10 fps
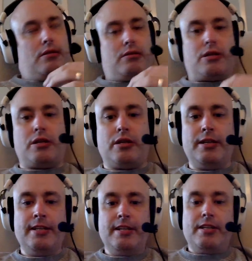
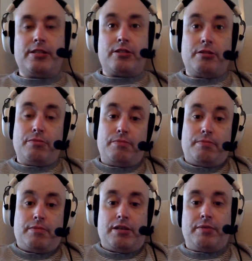Okay,
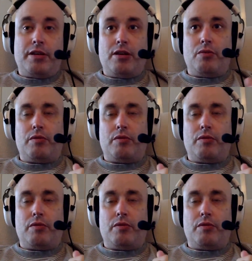so there we go.